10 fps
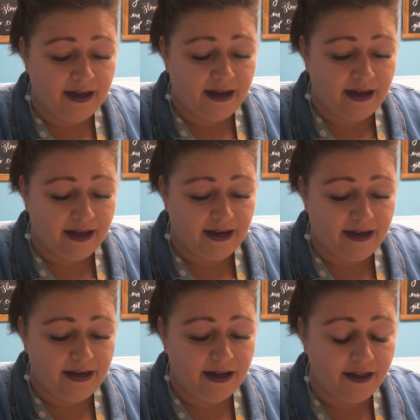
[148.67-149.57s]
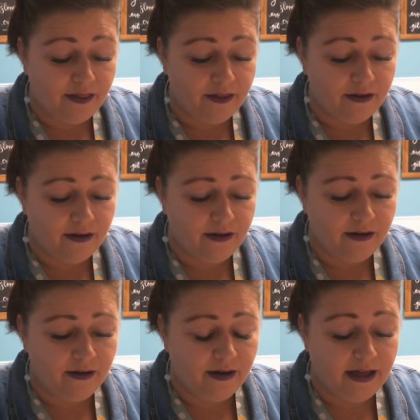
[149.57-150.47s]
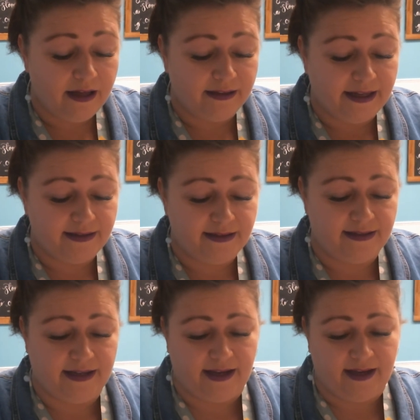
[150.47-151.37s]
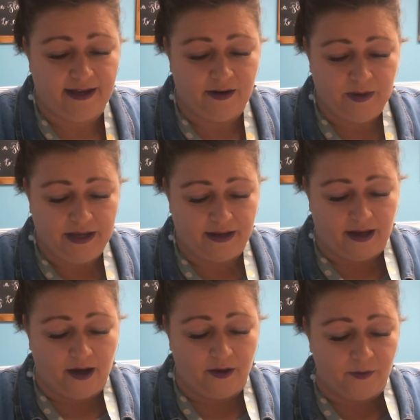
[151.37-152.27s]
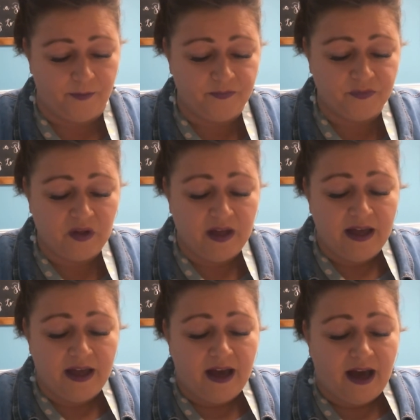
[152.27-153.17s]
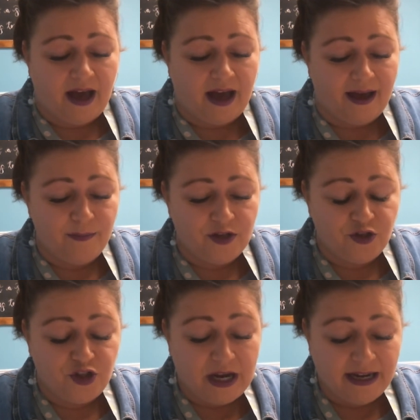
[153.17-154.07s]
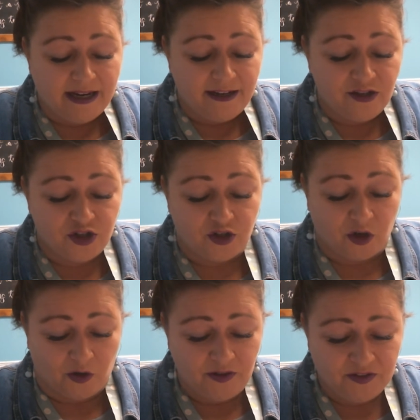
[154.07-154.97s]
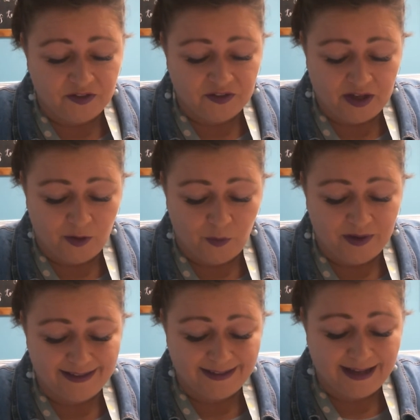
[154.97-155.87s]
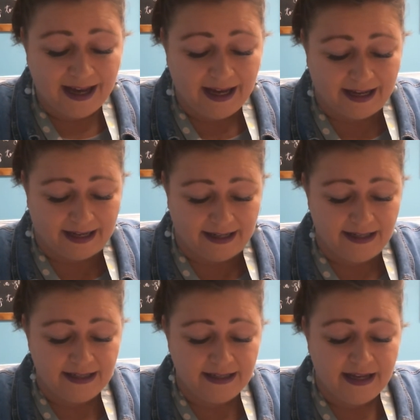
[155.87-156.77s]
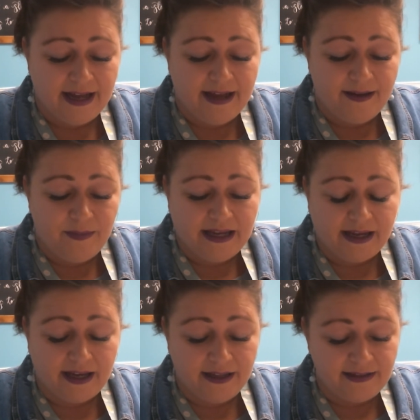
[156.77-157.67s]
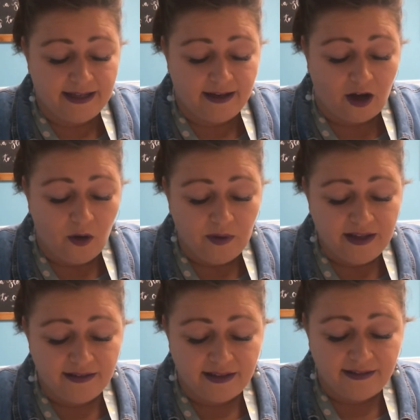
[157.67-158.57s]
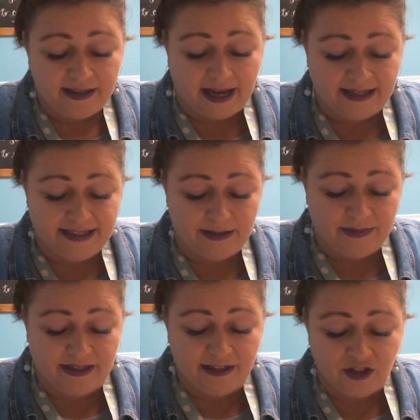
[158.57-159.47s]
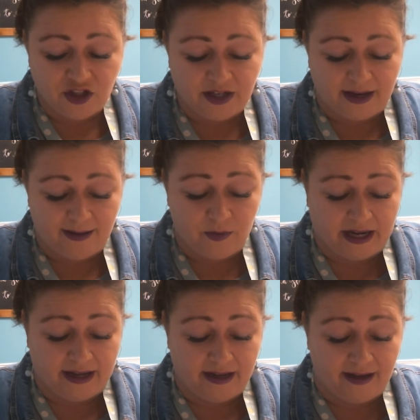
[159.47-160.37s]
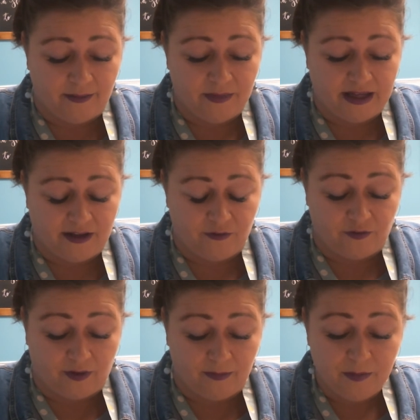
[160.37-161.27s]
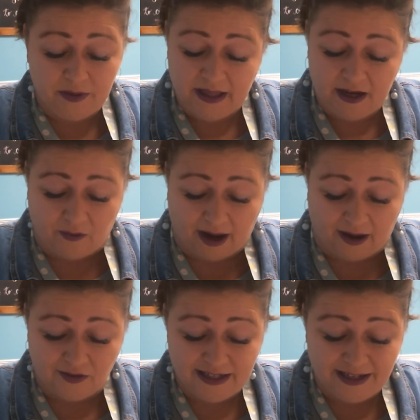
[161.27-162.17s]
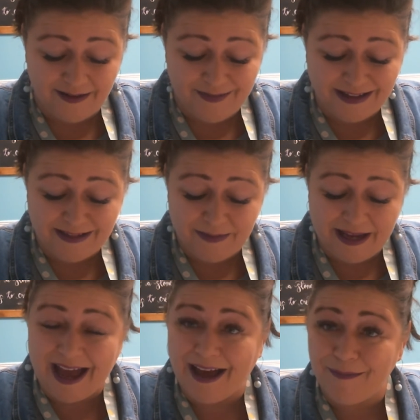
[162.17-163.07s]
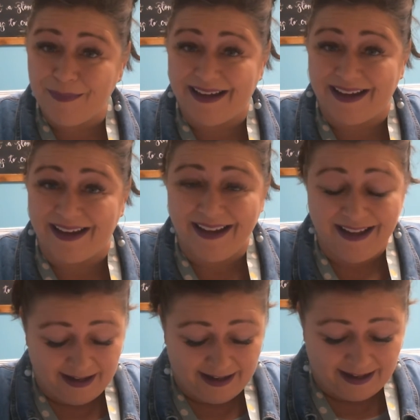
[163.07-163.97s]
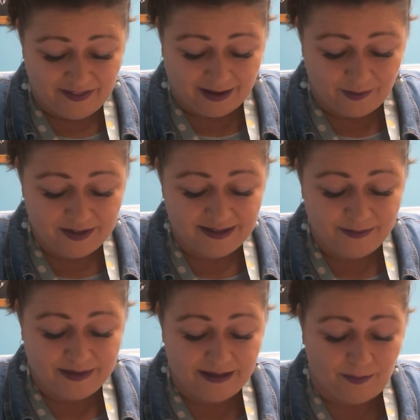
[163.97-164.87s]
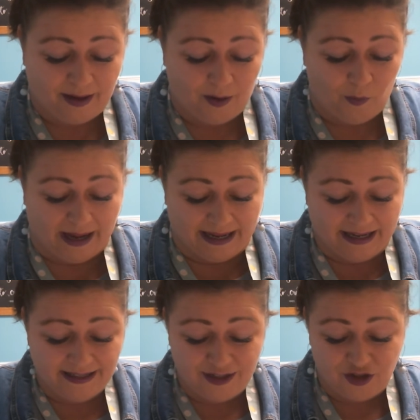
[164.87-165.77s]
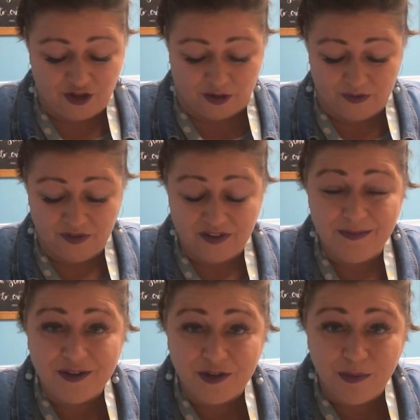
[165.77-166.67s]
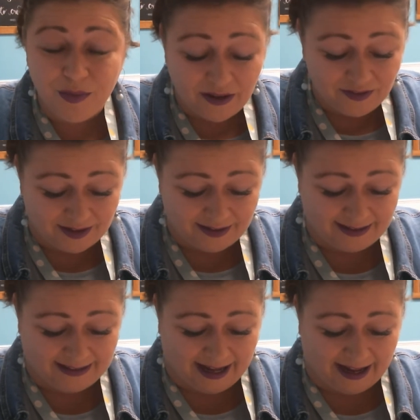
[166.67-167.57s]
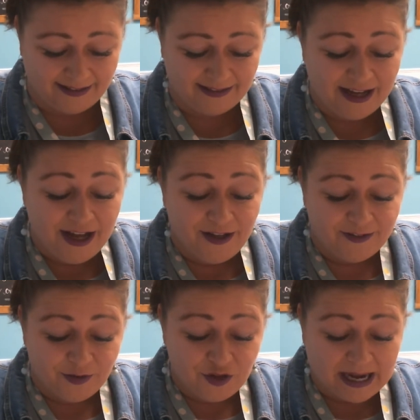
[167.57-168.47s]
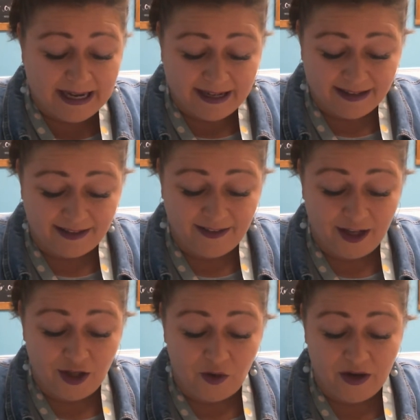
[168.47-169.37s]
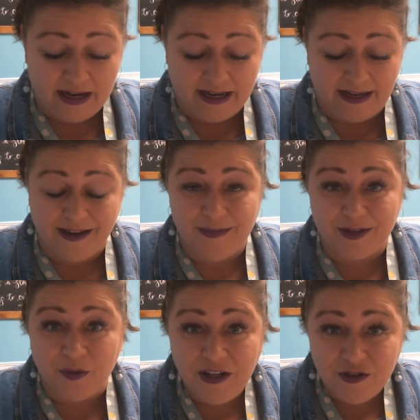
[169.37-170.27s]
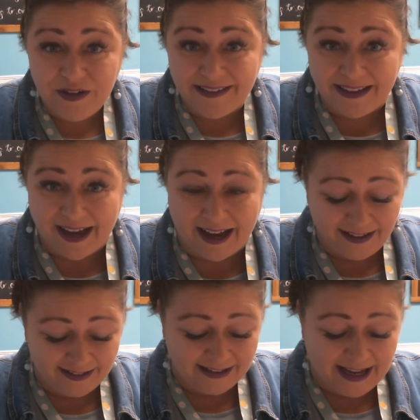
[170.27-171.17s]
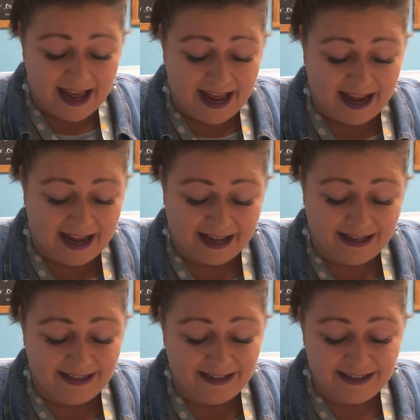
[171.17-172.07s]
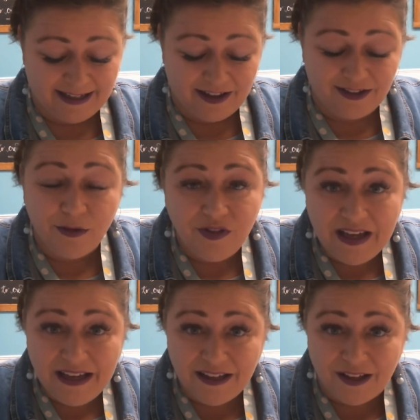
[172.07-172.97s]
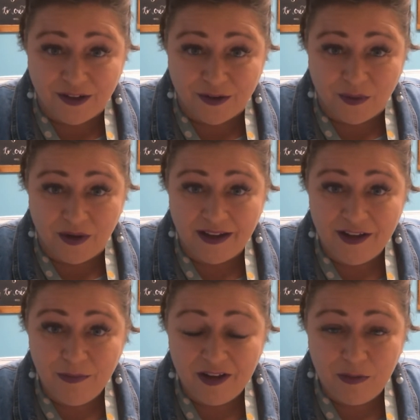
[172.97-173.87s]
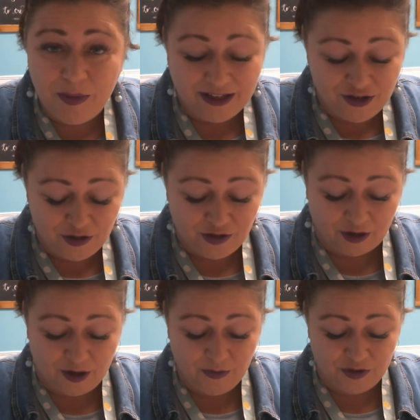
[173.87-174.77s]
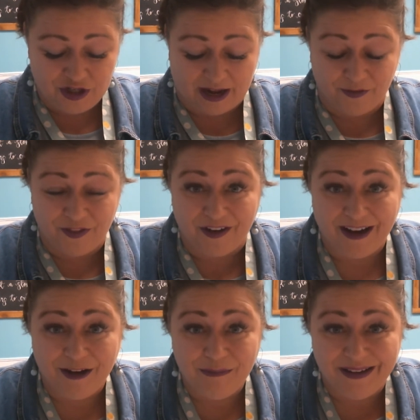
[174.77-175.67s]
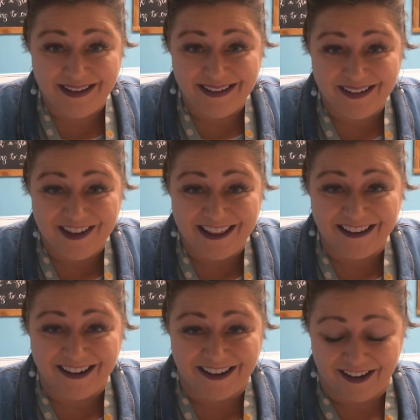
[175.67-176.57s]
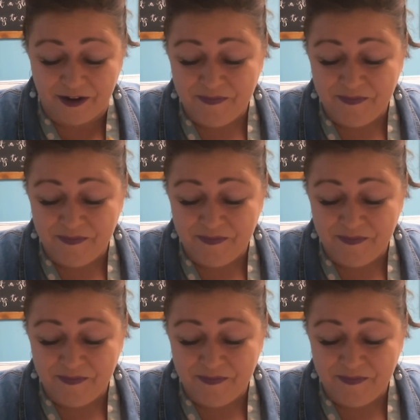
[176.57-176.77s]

another. Let's see, here we go. Um, Jaden Schultz was kind because he always says hi to me each time when I come in from the playground, and it makes me happy. And that was submitted by Wyatt to Jones in Mr. Brown's class. So, Jaden, it sounds like you're in Miss Greentree's class, and so thank you. You must be a junior coach out there helping with our